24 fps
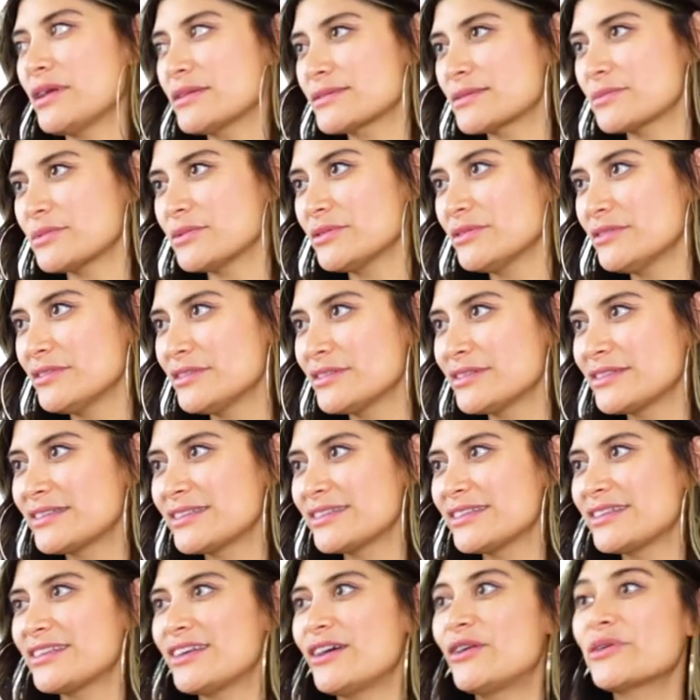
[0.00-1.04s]
possible.
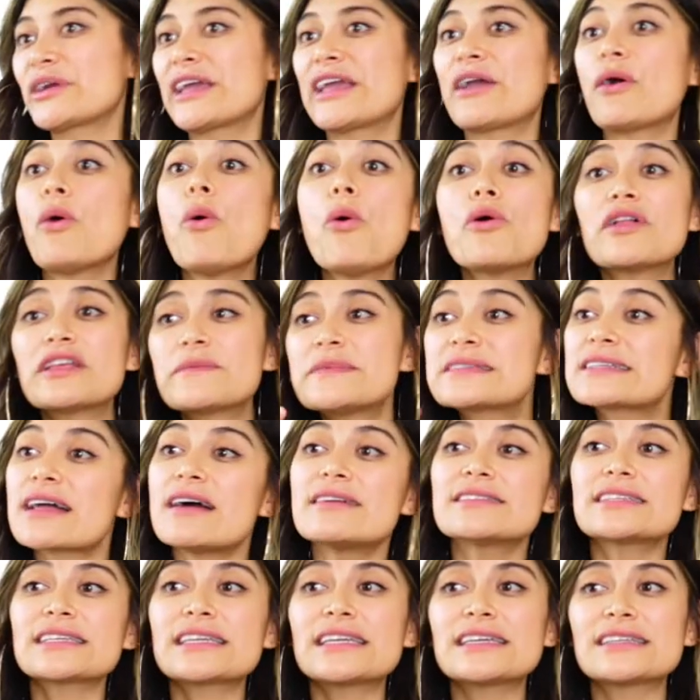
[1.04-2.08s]
Yeah. Okay, only the
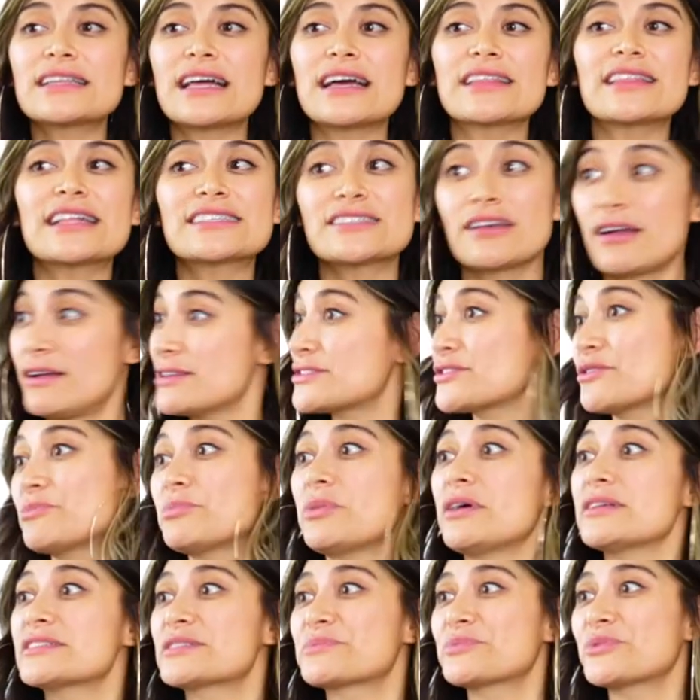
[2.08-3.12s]
ones if you that's also
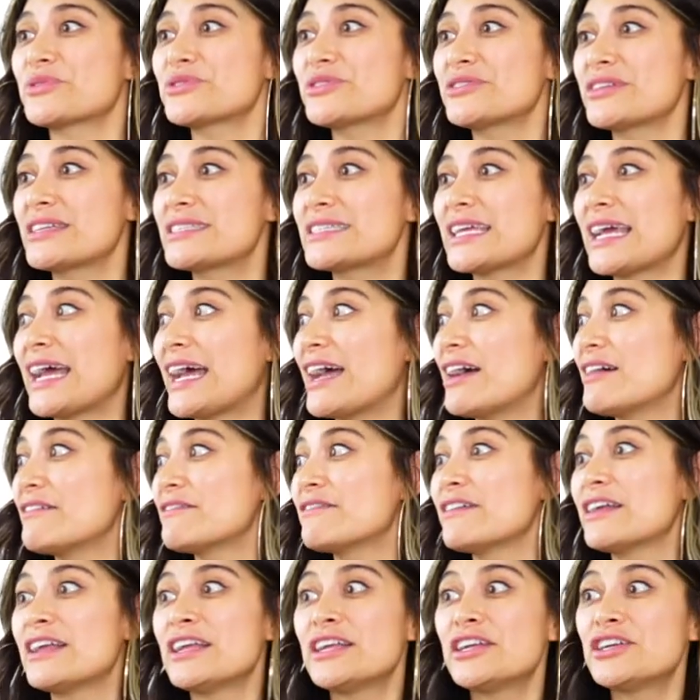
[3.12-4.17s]
impossible. You need yeah. to have
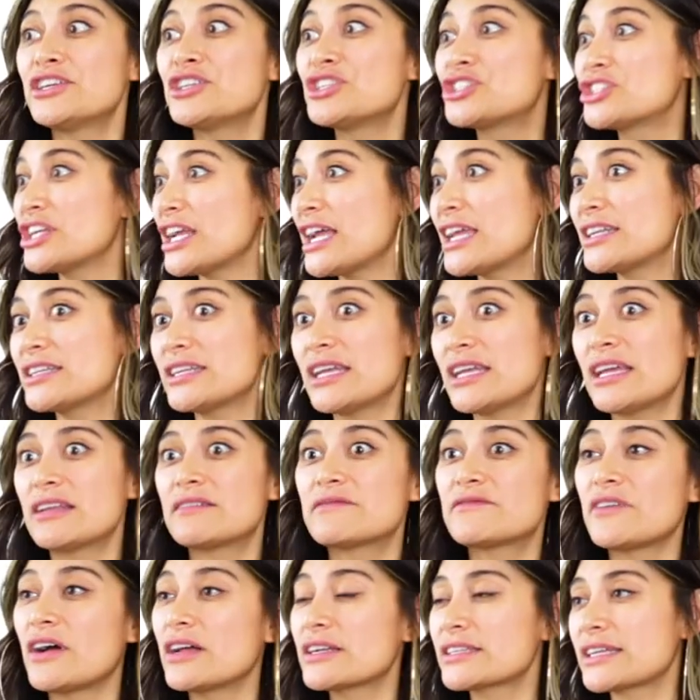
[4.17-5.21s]
gin
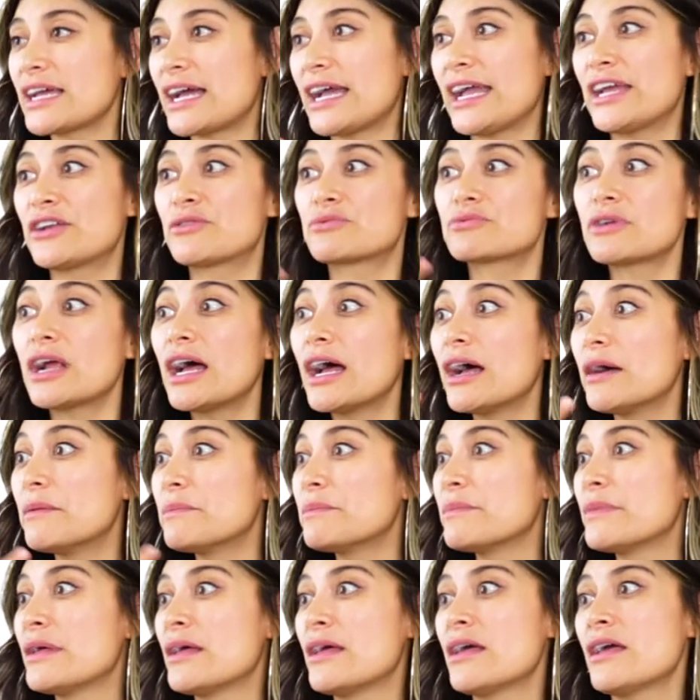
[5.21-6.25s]
and vodka and rum.